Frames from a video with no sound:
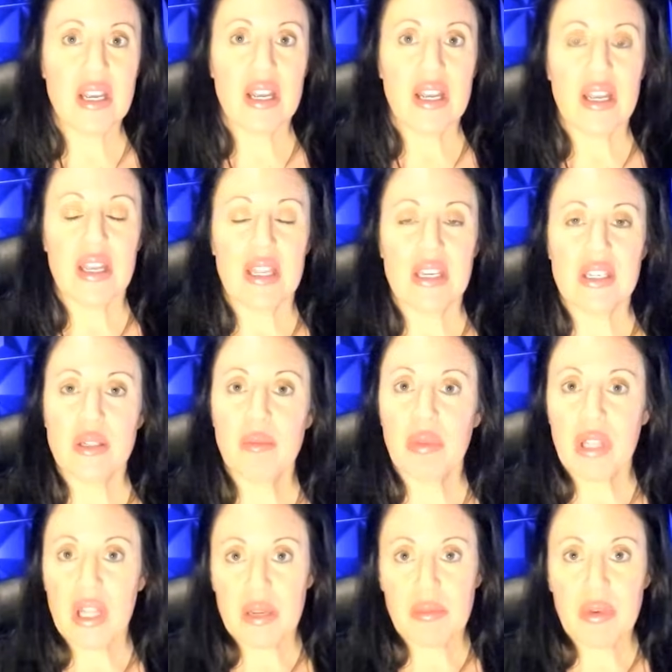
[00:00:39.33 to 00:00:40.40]
it is a
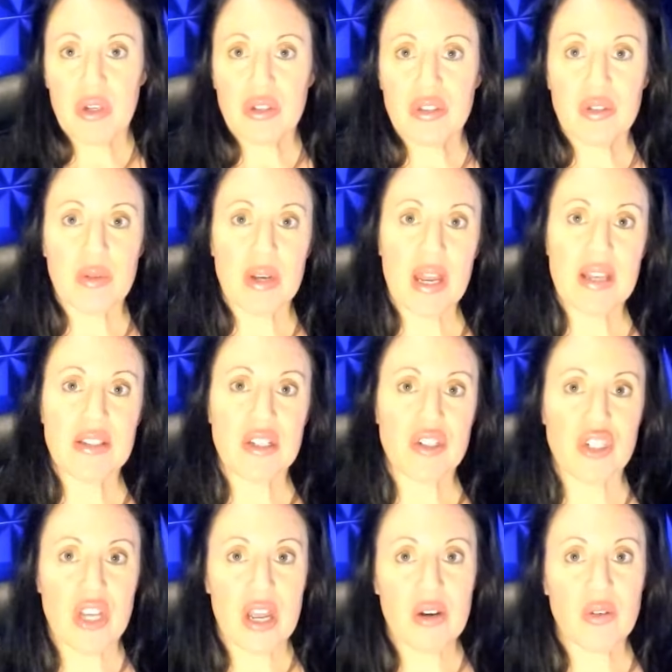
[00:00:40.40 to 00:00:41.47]
blood moon, so it has a
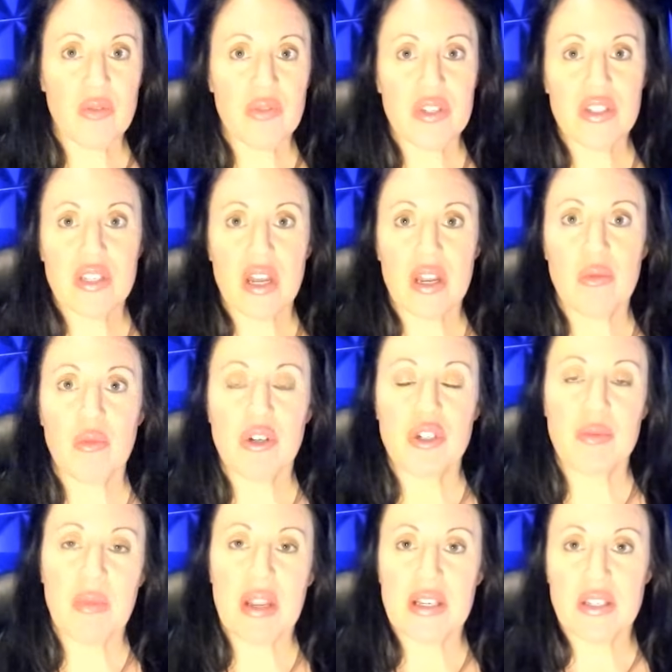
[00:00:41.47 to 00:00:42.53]
shadow of the sun,
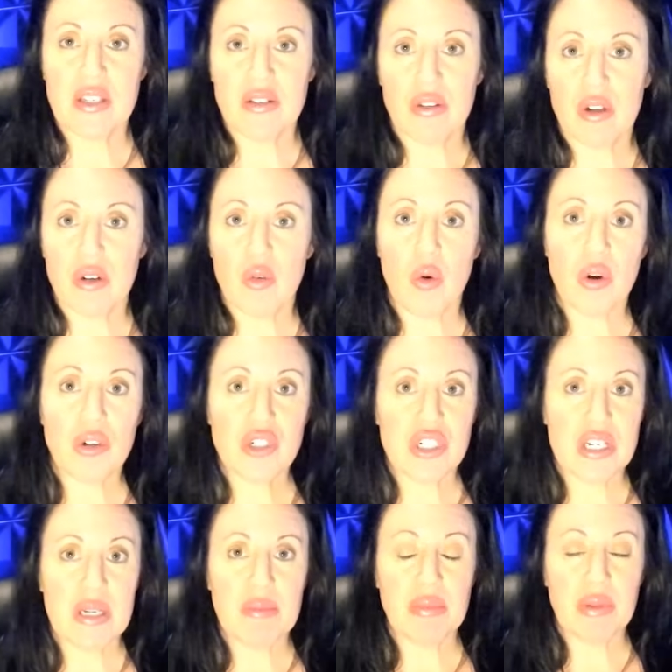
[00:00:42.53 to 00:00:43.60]
which makes it look
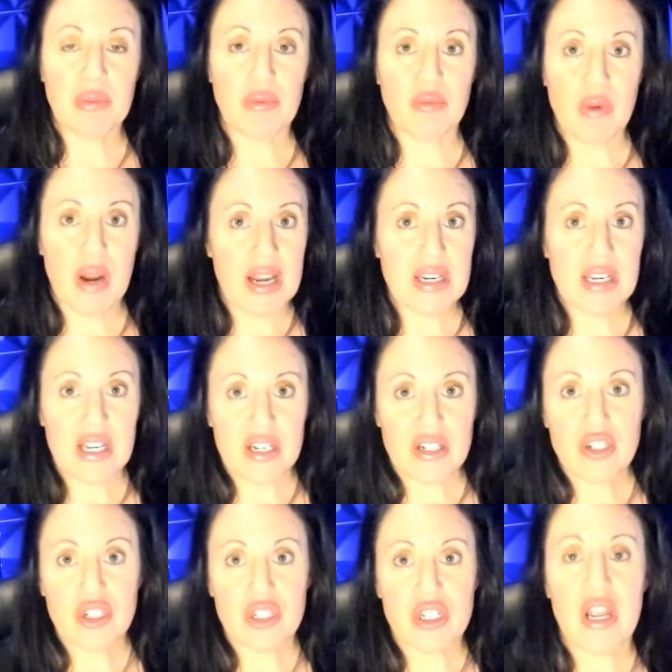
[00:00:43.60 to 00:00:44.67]
orangey
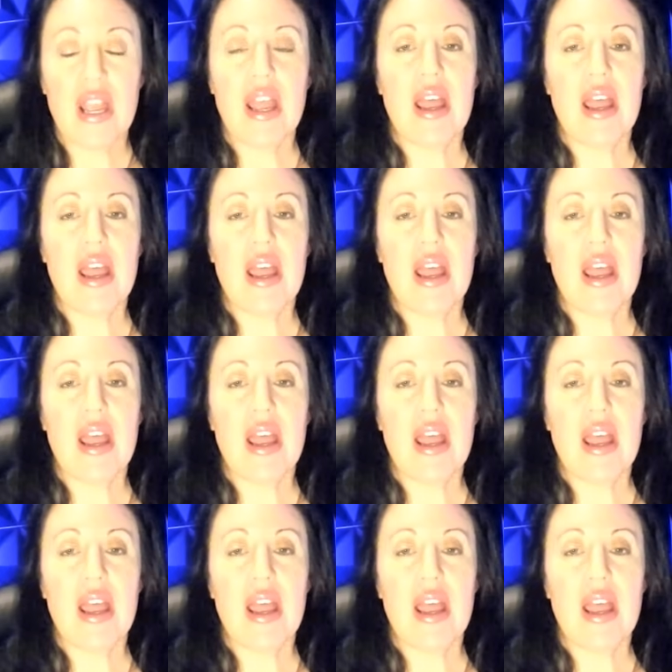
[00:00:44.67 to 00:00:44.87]
reddish,